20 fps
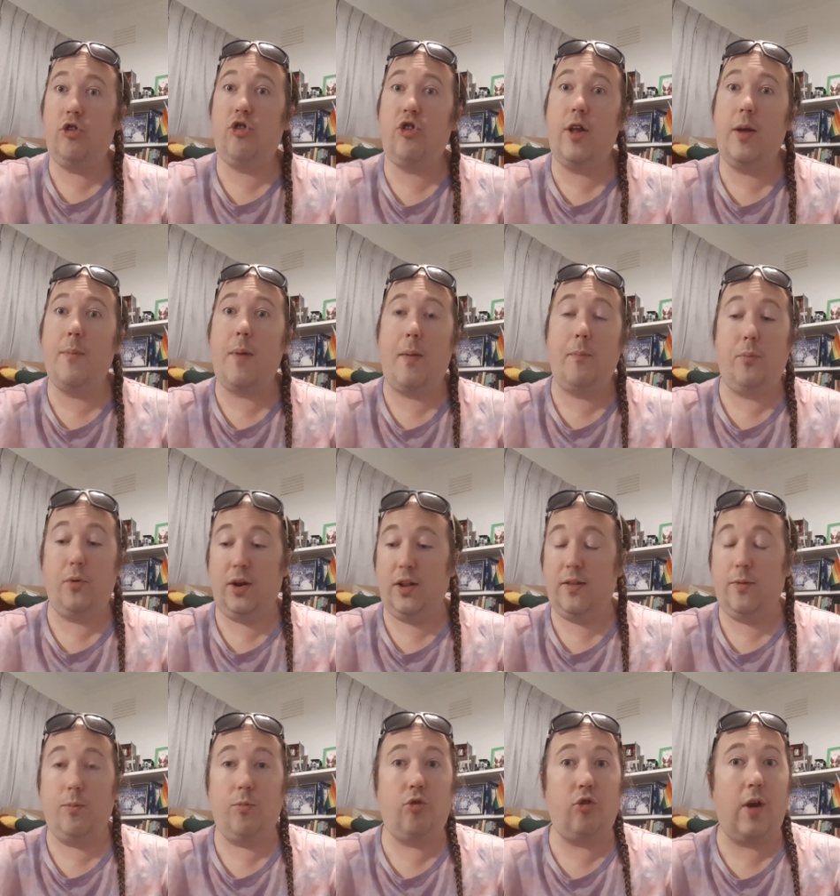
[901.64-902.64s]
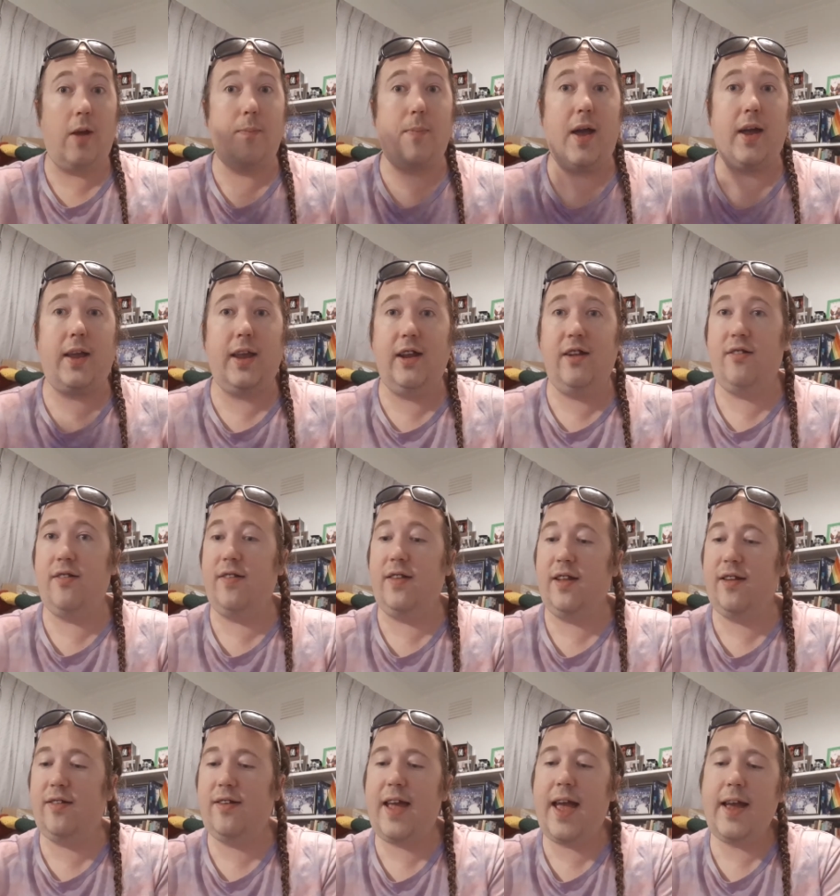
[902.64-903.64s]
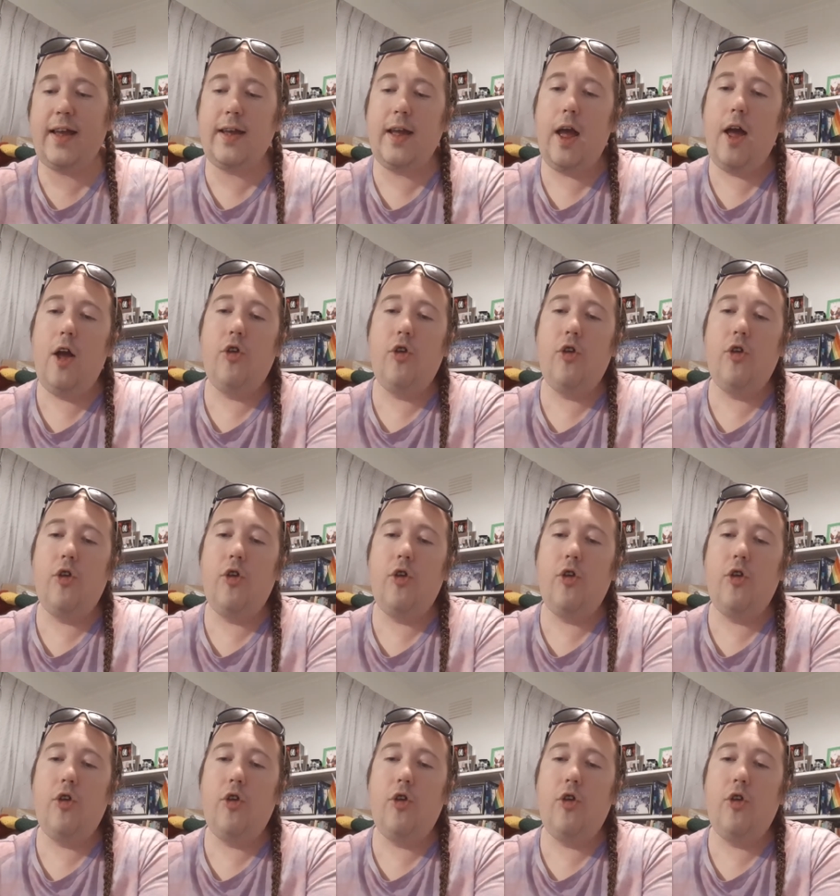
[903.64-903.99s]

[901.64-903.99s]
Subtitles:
them. I'm putting them straight back into the deck.